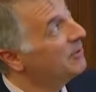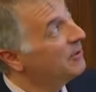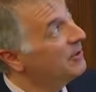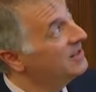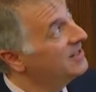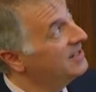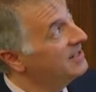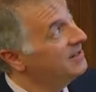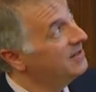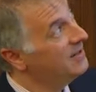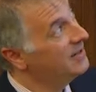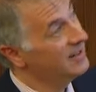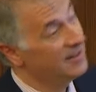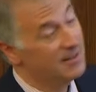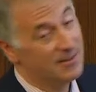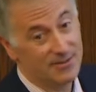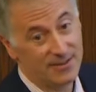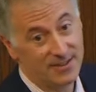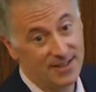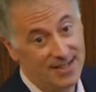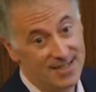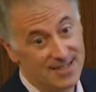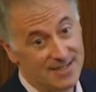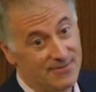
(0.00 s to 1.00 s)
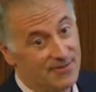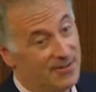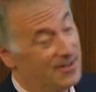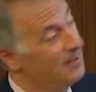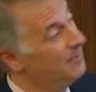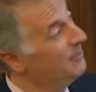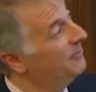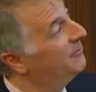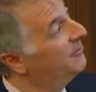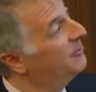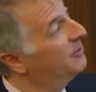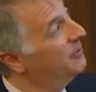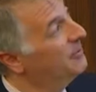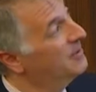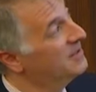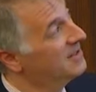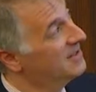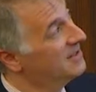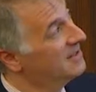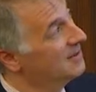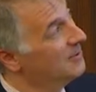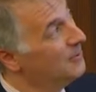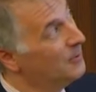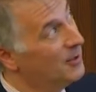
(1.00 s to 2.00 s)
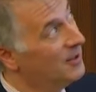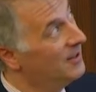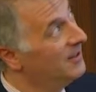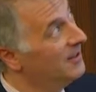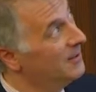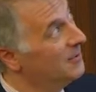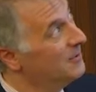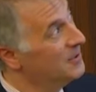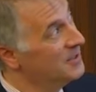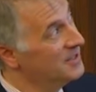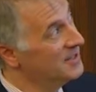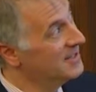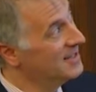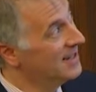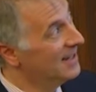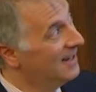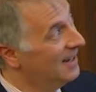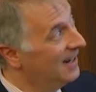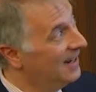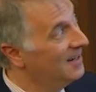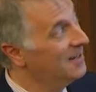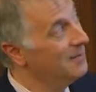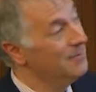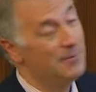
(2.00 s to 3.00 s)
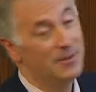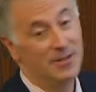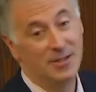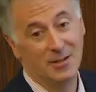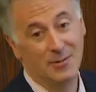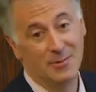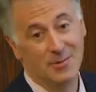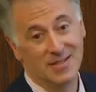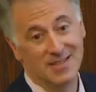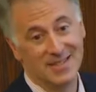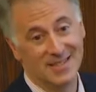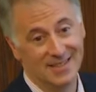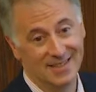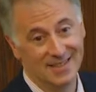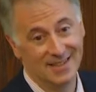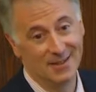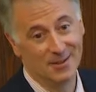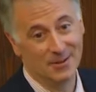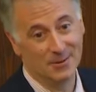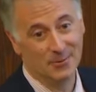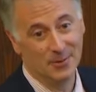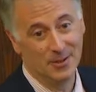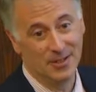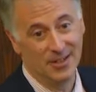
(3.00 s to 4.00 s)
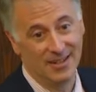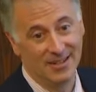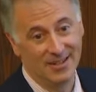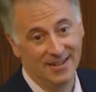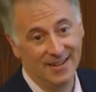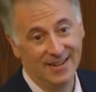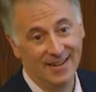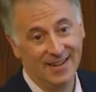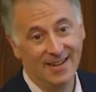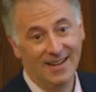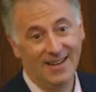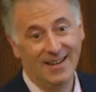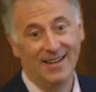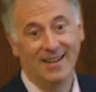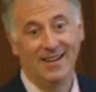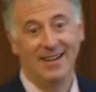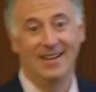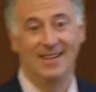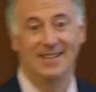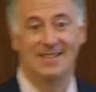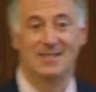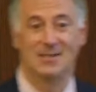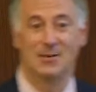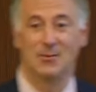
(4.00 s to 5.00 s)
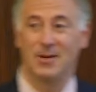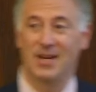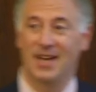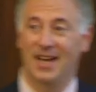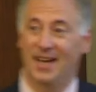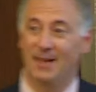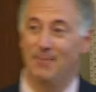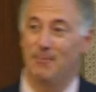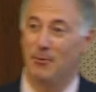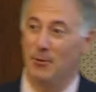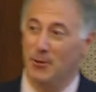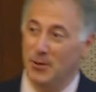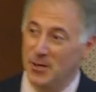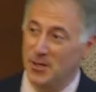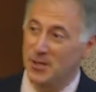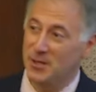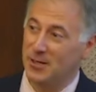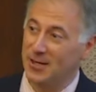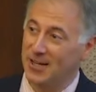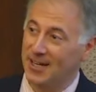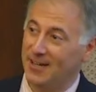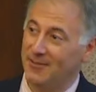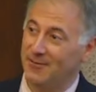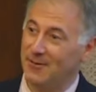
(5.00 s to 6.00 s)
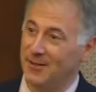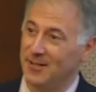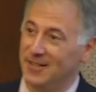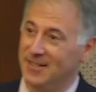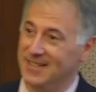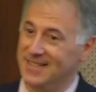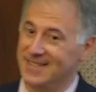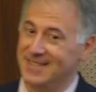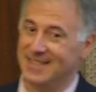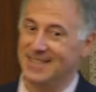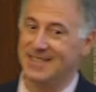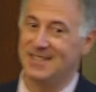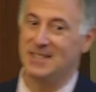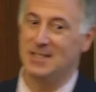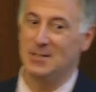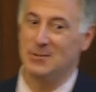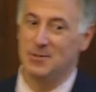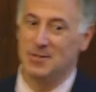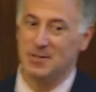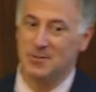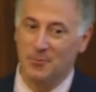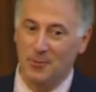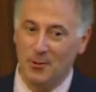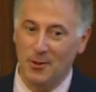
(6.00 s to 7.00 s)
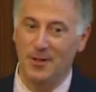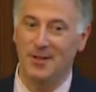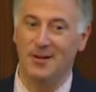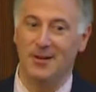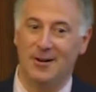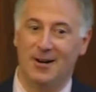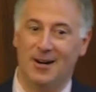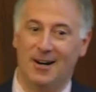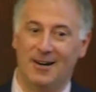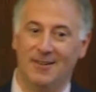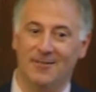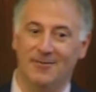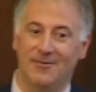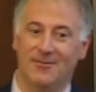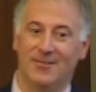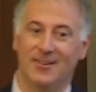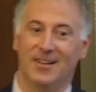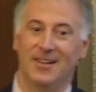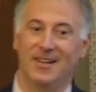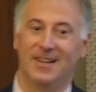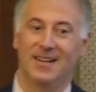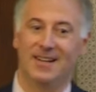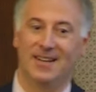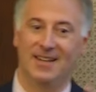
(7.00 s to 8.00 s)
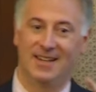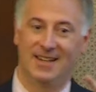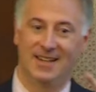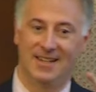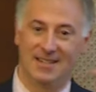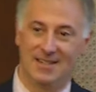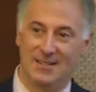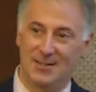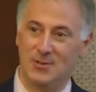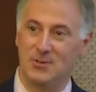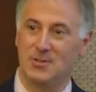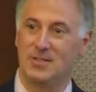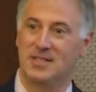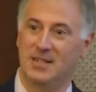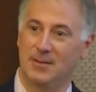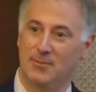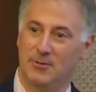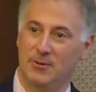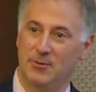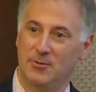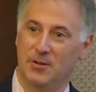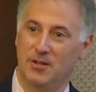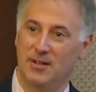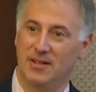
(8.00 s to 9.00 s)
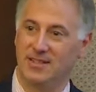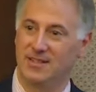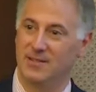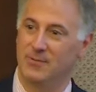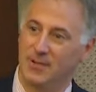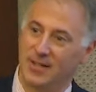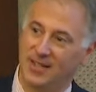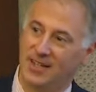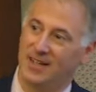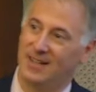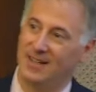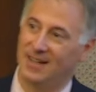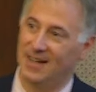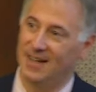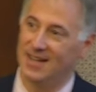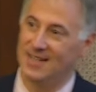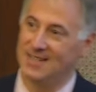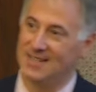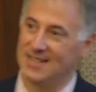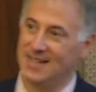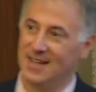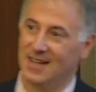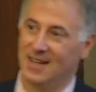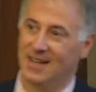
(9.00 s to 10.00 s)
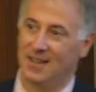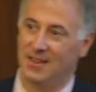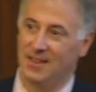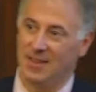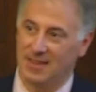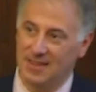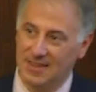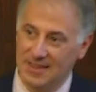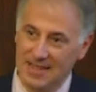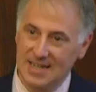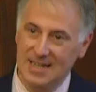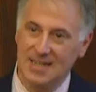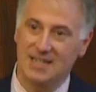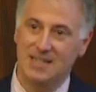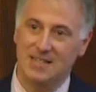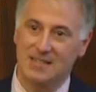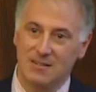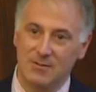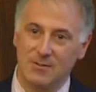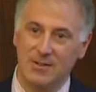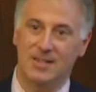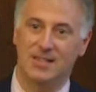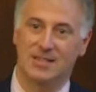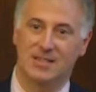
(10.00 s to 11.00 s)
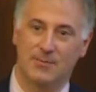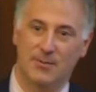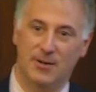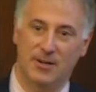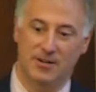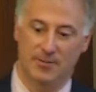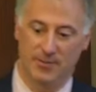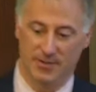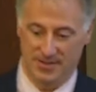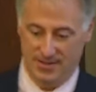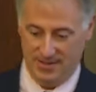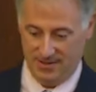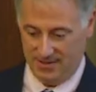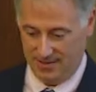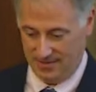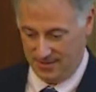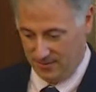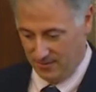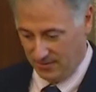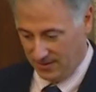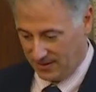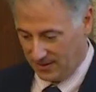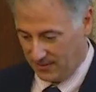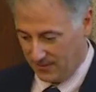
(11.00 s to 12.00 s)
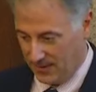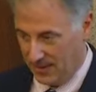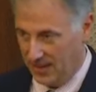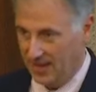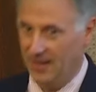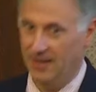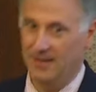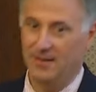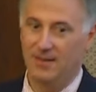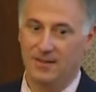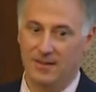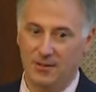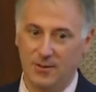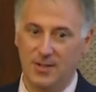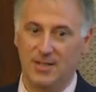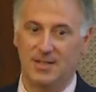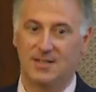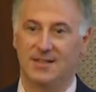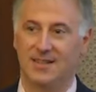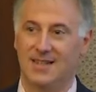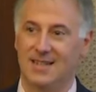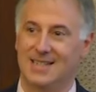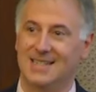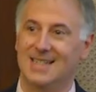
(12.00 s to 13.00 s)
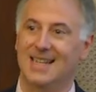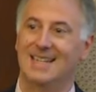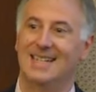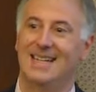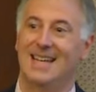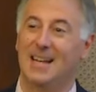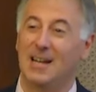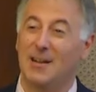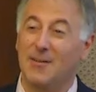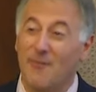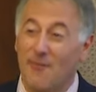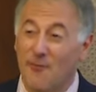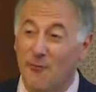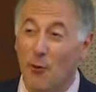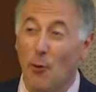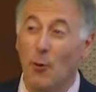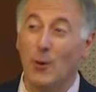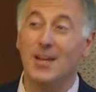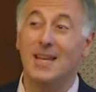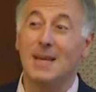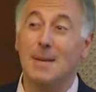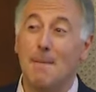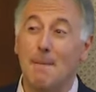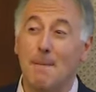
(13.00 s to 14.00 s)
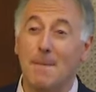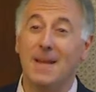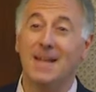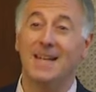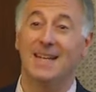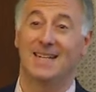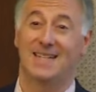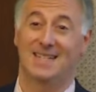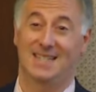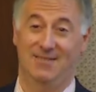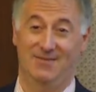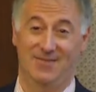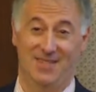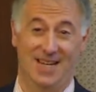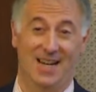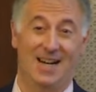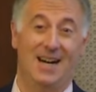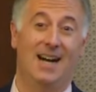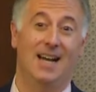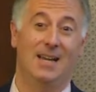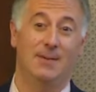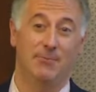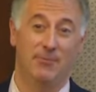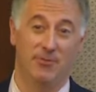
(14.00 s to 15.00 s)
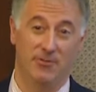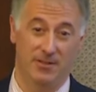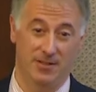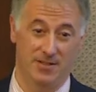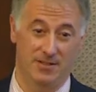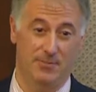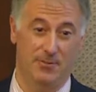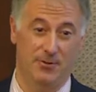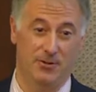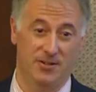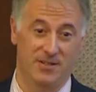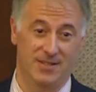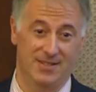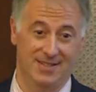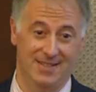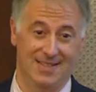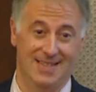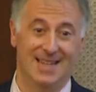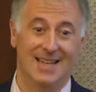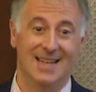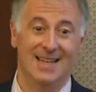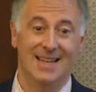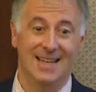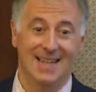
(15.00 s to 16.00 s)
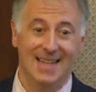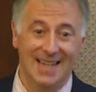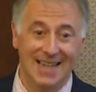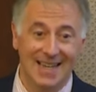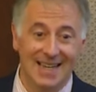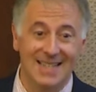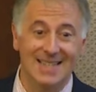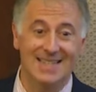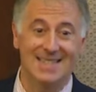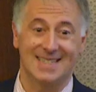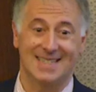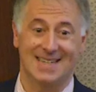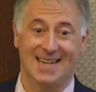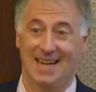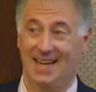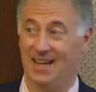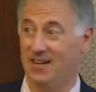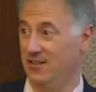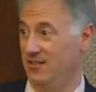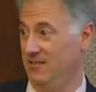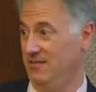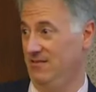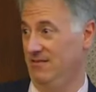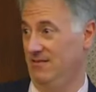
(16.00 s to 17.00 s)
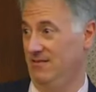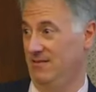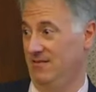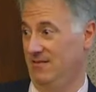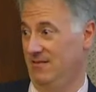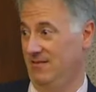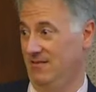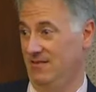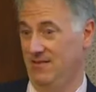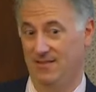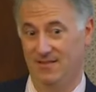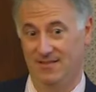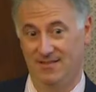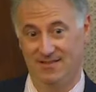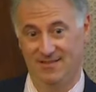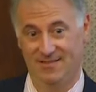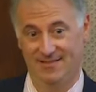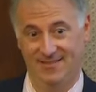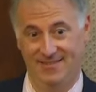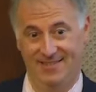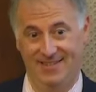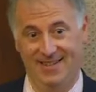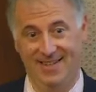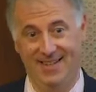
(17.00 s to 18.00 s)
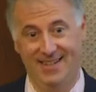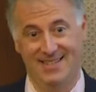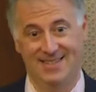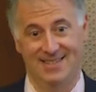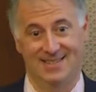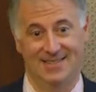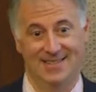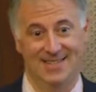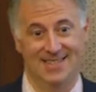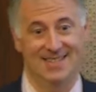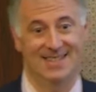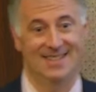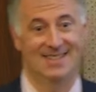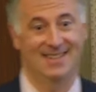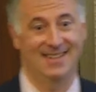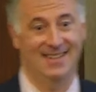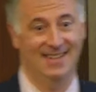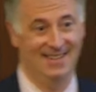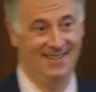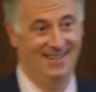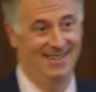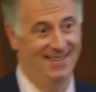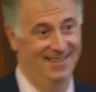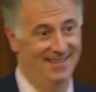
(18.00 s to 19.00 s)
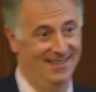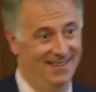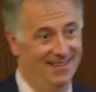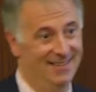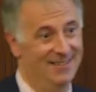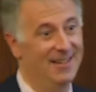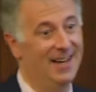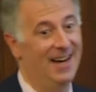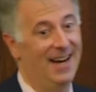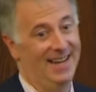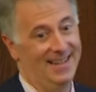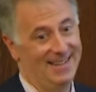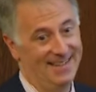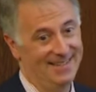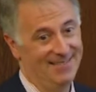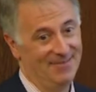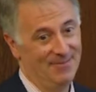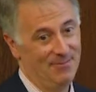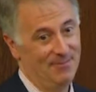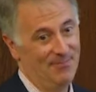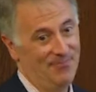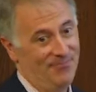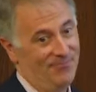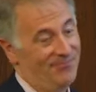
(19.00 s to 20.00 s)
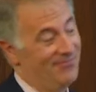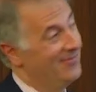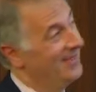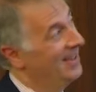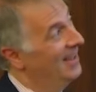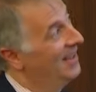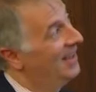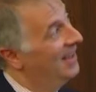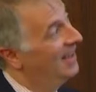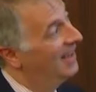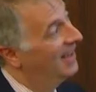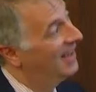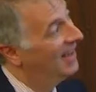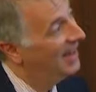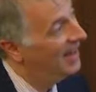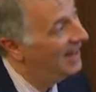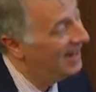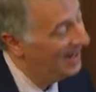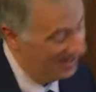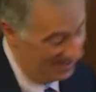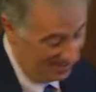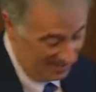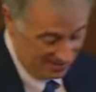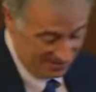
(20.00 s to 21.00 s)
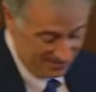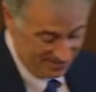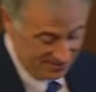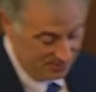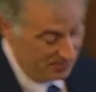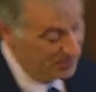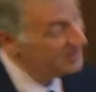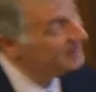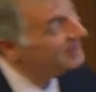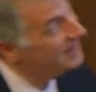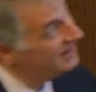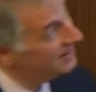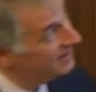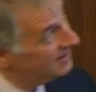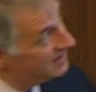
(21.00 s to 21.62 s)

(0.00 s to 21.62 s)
criterion of classifier performance as the one that was unambiguous in the other run. And so we had pretty good evidence that she was one off in two separate runs. And recognize that these three experiments do the command, do each of these, take 40 minutes of time for this person in a scanner. Okay, so this is like a lot. Uh, so we think